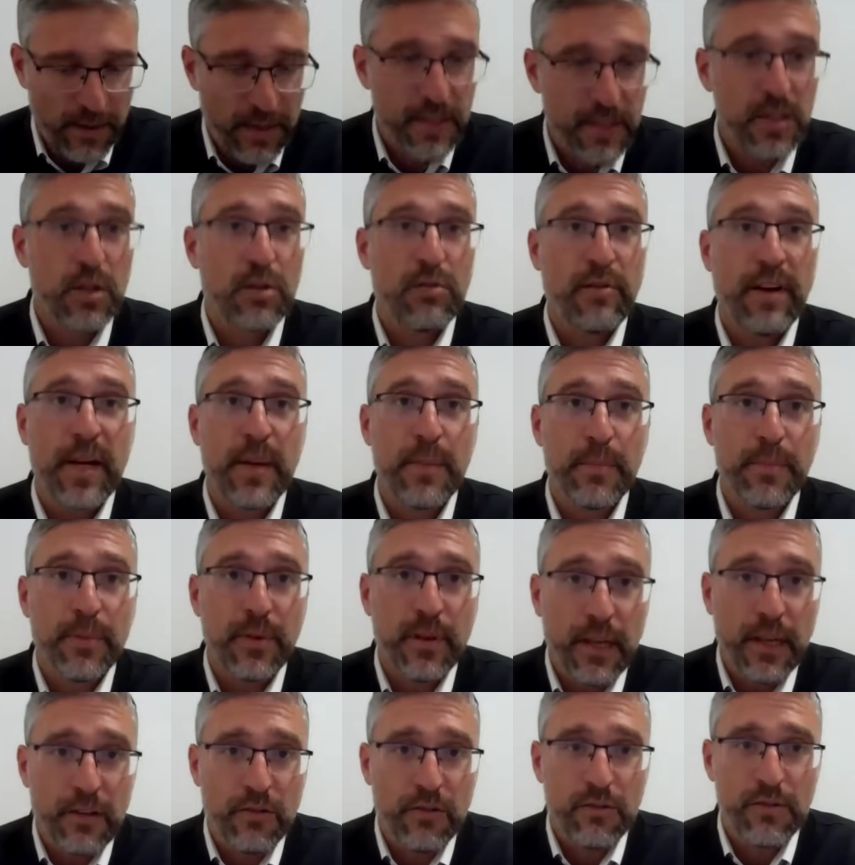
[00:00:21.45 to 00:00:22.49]
It is a great
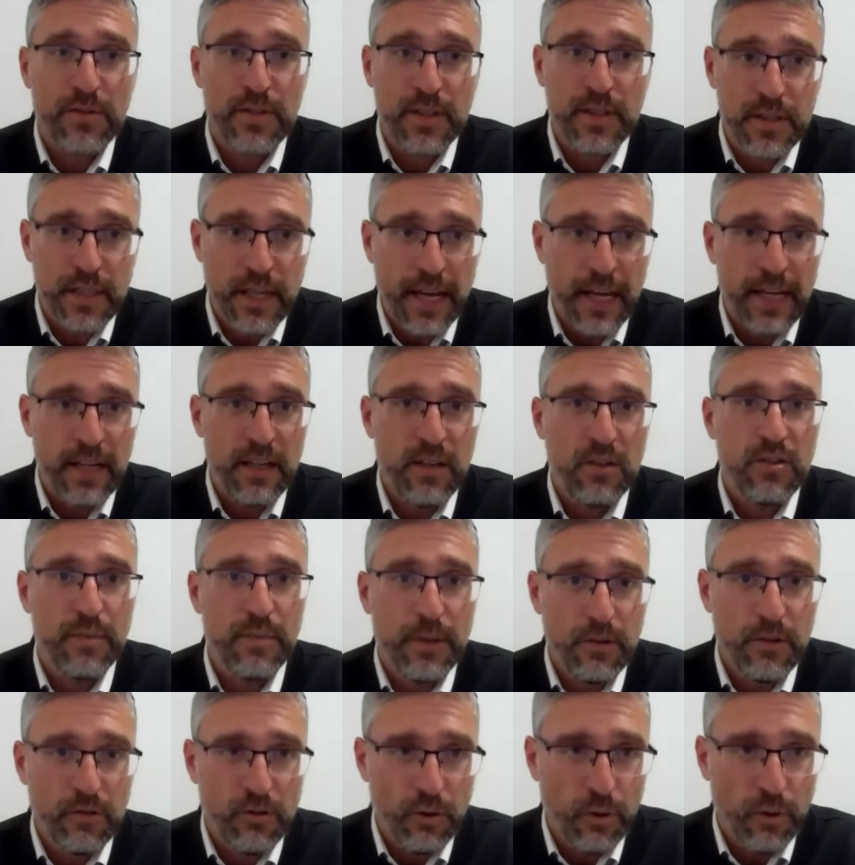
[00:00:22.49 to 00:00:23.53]
pleasure today to
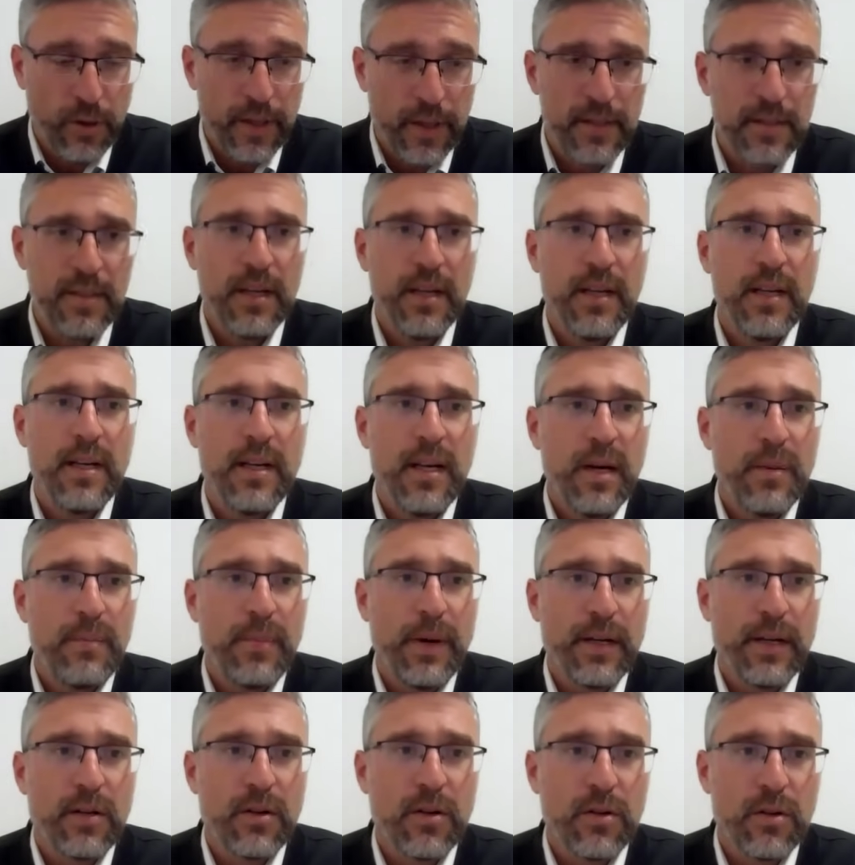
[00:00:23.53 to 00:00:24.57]
be joined
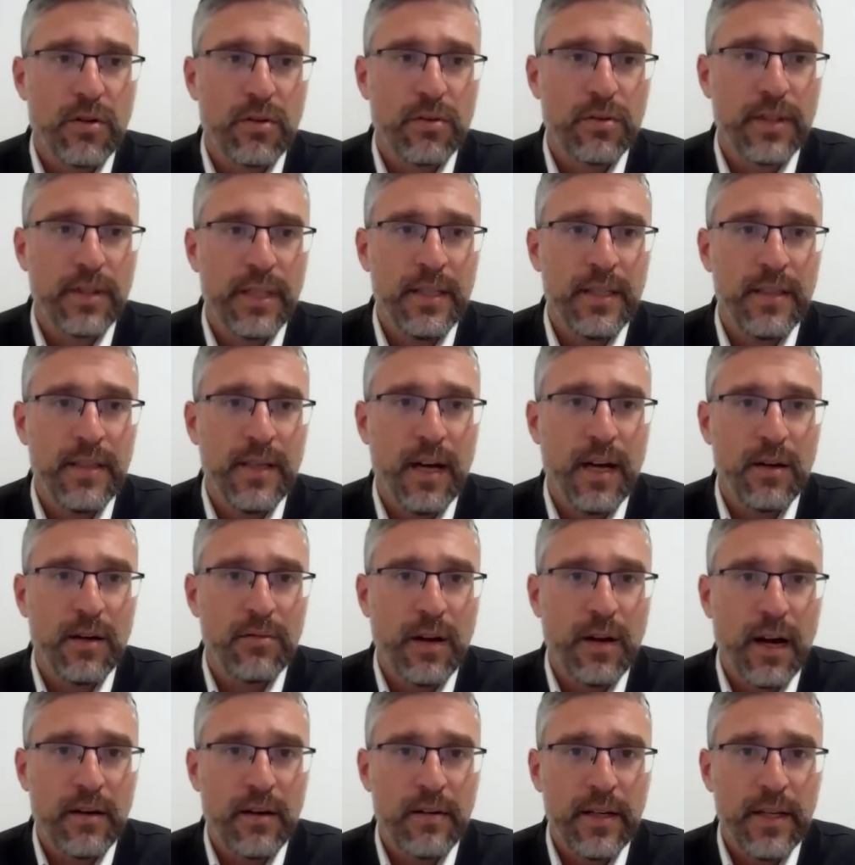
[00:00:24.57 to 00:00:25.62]
by Colonel Gidi
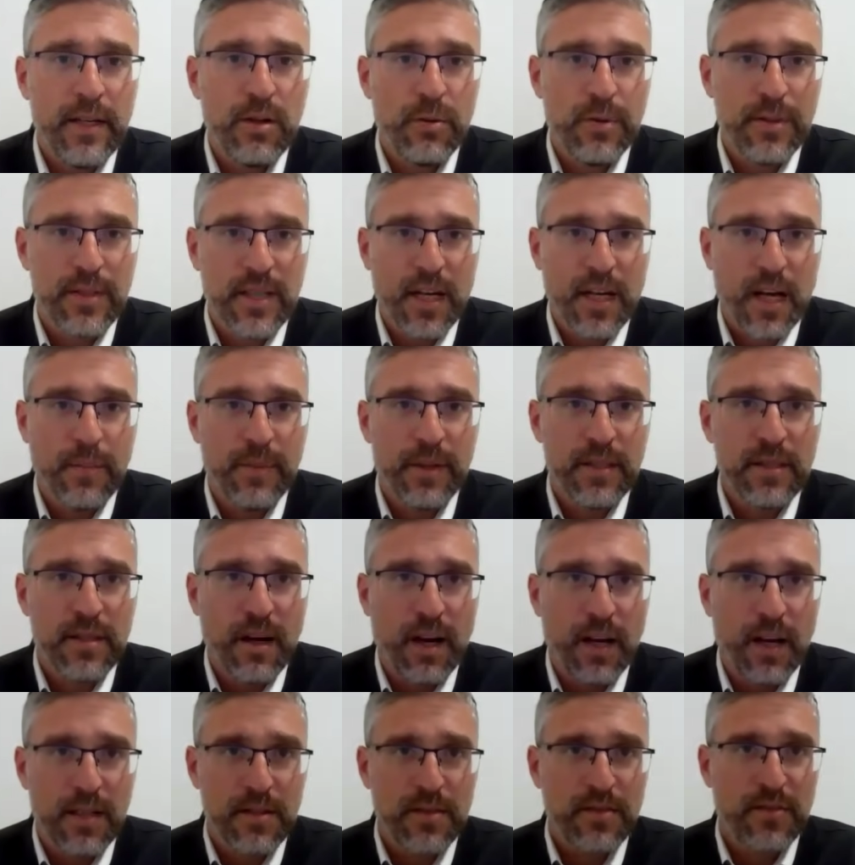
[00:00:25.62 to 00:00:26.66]
Harari, who is coming to
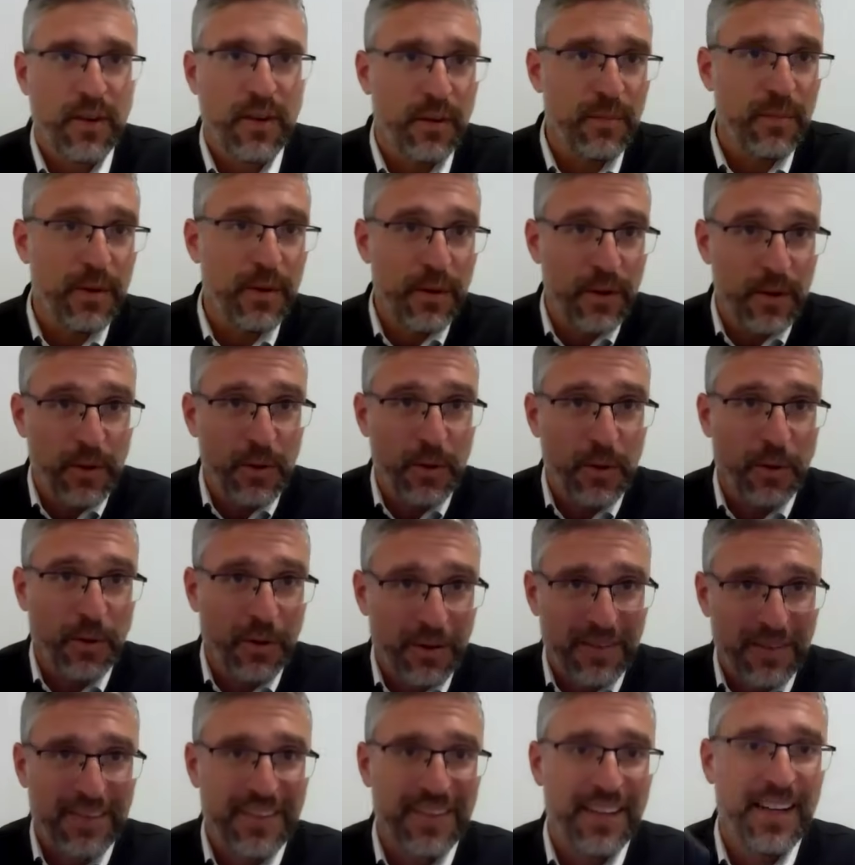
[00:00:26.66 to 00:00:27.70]
us from the
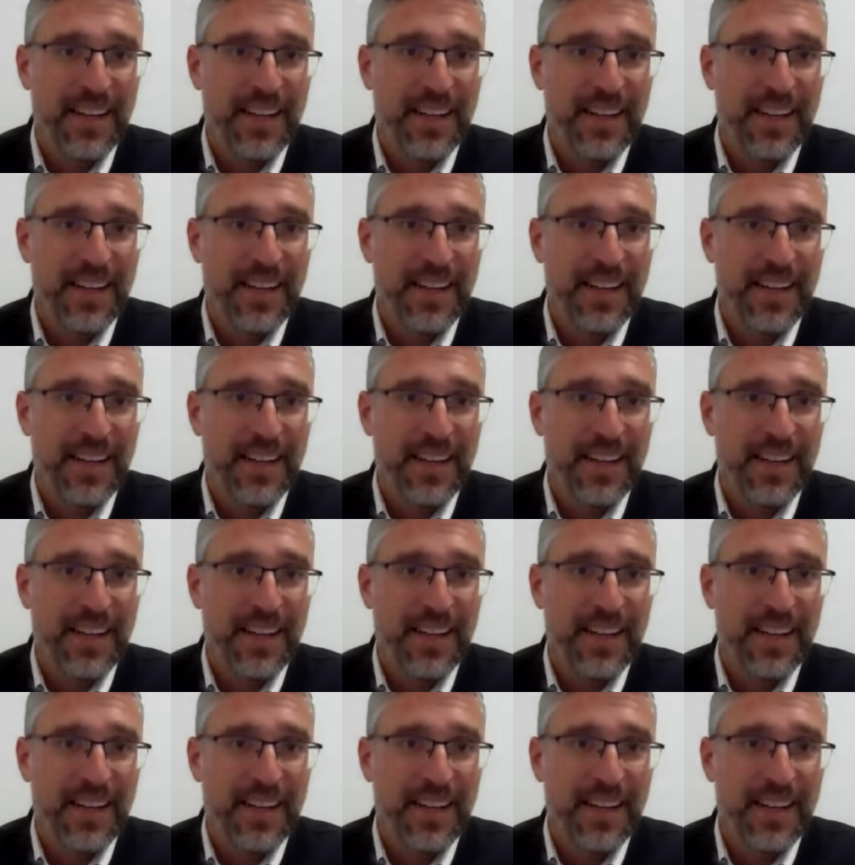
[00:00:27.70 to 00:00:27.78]
north